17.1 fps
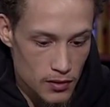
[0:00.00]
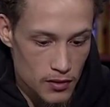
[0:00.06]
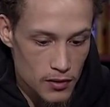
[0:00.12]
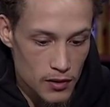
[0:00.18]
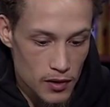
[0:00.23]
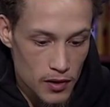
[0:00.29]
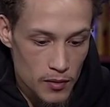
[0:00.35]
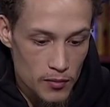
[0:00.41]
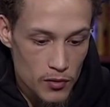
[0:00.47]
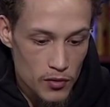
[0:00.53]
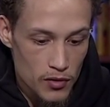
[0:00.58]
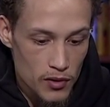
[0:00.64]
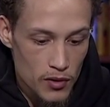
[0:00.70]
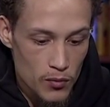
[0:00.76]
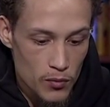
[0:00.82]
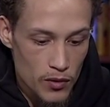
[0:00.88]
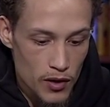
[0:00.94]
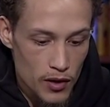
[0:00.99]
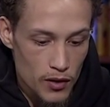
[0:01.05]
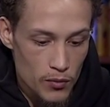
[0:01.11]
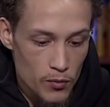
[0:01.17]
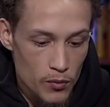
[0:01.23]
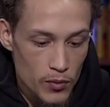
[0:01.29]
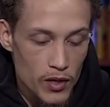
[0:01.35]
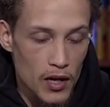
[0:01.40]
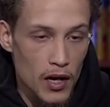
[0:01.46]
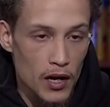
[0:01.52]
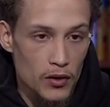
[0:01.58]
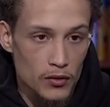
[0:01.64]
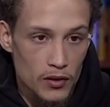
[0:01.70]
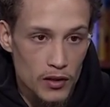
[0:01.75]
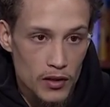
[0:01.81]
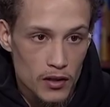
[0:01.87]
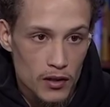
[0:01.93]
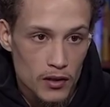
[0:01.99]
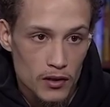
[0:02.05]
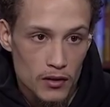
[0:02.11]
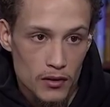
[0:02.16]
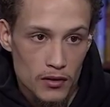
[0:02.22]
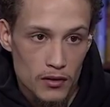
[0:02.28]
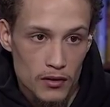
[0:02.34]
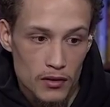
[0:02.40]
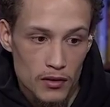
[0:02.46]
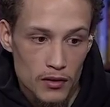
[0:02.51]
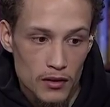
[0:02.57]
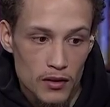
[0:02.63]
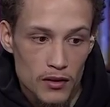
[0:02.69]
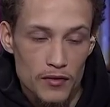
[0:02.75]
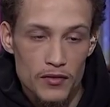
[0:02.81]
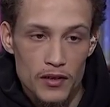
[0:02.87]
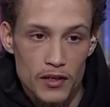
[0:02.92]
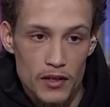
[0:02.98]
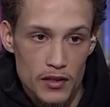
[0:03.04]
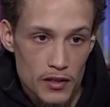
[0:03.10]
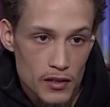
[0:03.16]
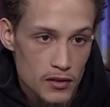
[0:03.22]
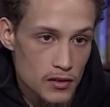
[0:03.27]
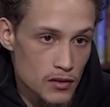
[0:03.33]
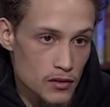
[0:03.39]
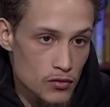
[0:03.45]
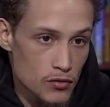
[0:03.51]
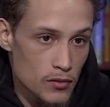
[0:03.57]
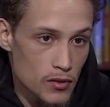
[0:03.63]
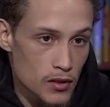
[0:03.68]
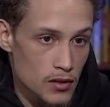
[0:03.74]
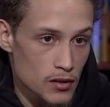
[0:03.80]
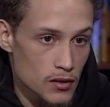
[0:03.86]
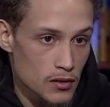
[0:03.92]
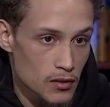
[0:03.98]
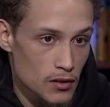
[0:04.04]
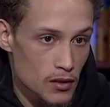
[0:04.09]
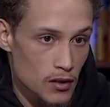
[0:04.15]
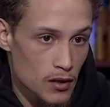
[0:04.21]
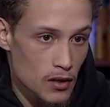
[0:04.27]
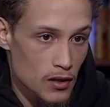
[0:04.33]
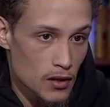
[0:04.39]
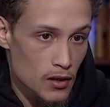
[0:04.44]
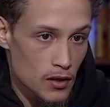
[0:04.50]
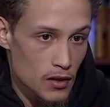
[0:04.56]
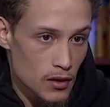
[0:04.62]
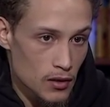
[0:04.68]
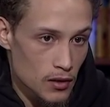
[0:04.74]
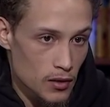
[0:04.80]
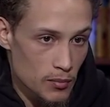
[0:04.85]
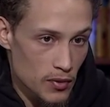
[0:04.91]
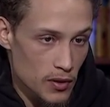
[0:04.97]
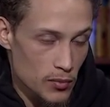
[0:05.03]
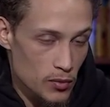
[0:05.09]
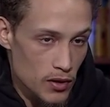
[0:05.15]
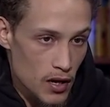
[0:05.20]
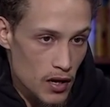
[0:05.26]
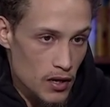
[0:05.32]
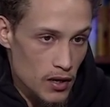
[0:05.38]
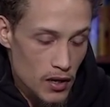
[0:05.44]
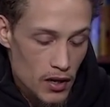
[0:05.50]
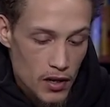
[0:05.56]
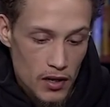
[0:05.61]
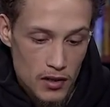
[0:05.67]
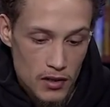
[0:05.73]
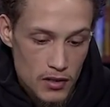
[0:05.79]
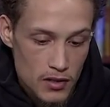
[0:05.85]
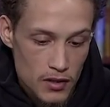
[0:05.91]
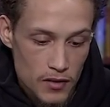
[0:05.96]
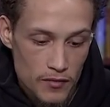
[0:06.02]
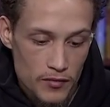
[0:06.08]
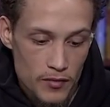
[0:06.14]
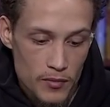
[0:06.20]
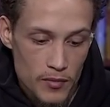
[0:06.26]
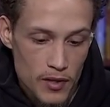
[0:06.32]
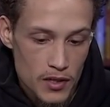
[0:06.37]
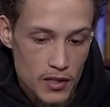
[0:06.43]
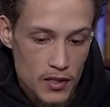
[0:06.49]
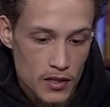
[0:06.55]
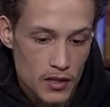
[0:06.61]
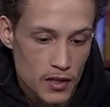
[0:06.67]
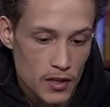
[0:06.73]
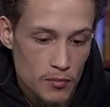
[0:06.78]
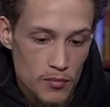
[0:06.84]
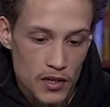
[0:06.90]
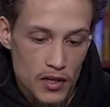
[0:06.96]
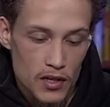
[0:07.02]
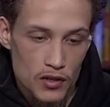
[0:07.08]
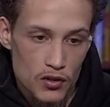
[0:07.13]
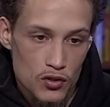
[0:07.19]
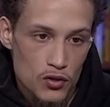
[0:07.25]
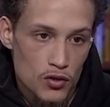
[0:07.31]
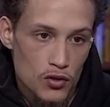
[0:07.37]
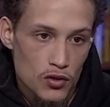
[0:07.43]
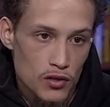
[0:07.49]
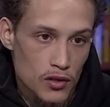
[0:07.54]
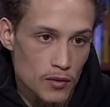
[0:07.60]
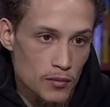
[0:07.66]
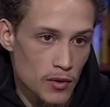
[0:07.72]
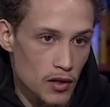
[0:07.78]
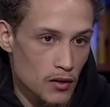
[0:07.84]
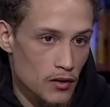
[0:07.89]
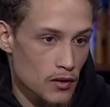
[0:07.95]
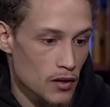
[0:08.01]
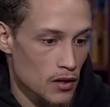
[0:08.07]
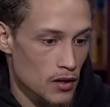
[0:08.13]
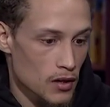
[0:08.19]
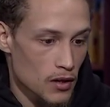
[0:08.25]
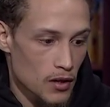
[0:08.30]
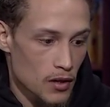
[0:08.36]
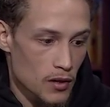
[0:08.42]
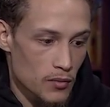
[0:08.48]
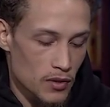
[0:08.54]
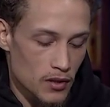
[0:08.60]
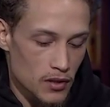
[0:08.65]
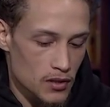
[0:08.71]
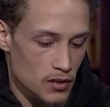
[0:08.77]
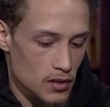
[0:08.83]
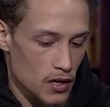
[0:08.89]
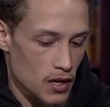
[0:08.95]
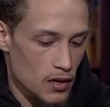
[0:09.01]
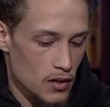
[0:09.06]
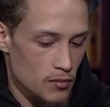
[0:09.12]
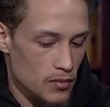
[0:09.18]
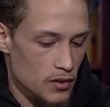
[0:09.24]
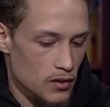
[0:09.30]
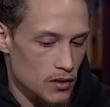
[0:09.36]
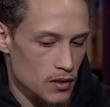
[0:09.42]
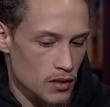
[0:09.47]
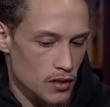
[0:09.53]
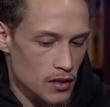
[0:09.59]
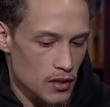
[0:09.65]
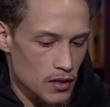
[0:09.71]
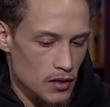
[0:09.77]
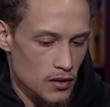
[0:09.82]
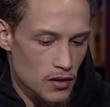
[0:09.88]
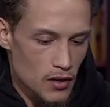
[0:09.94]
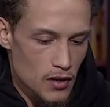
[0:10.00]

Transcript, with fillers: the community where we out there living in these situations. The people that are getting this information and being taught about police accountability and